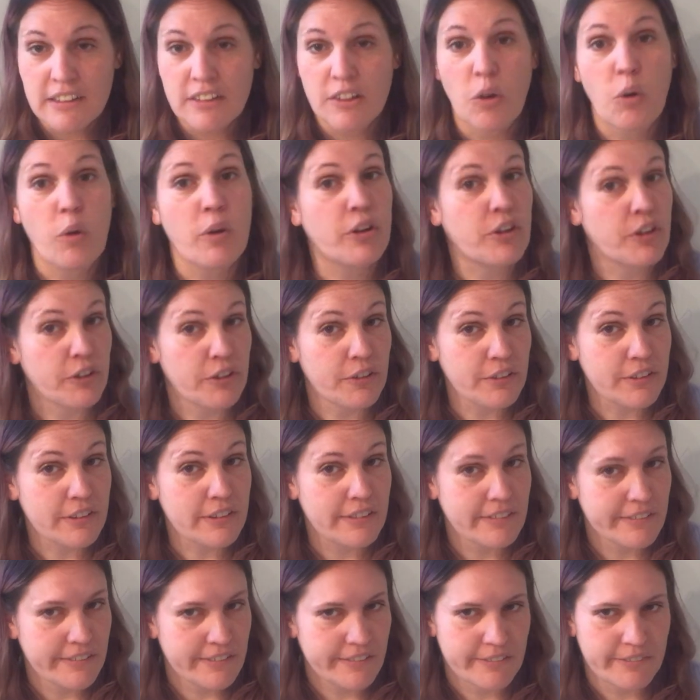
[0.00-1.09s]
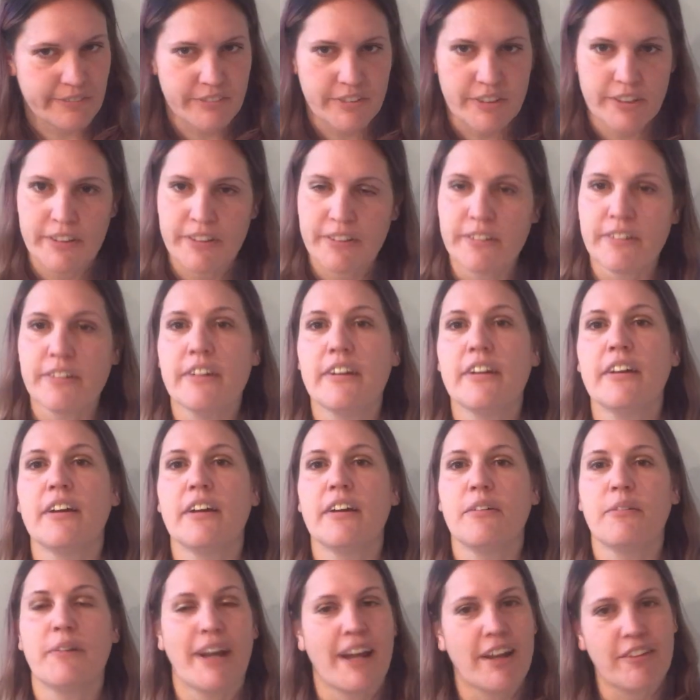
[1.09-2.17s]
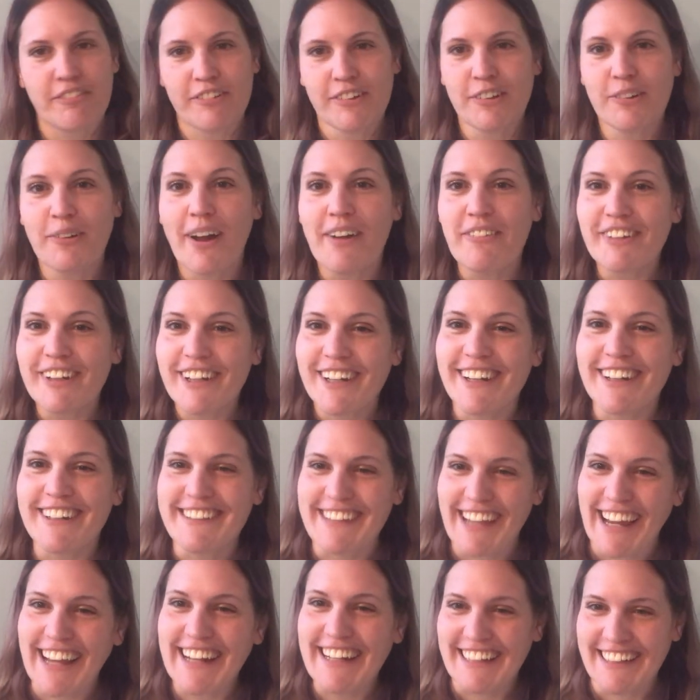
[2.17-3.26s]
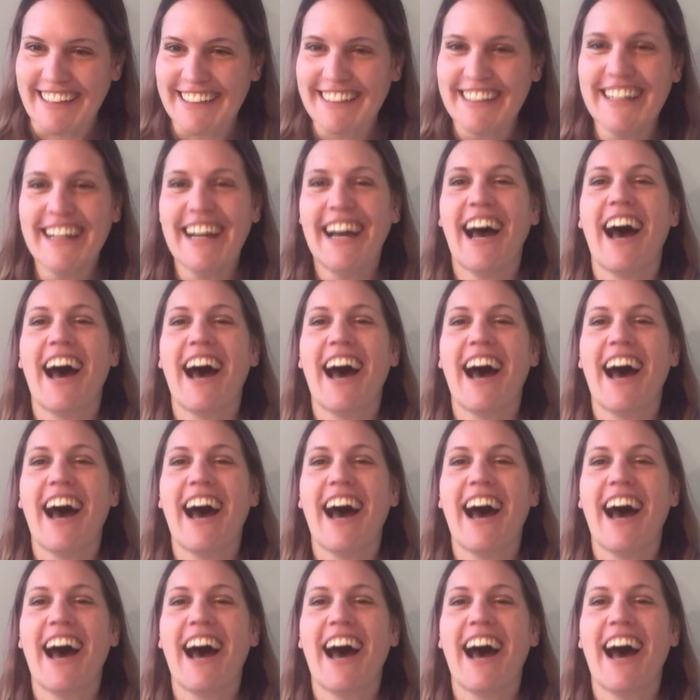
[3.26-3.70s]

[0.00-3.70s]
or girls if you're whatever, whoever you're dating.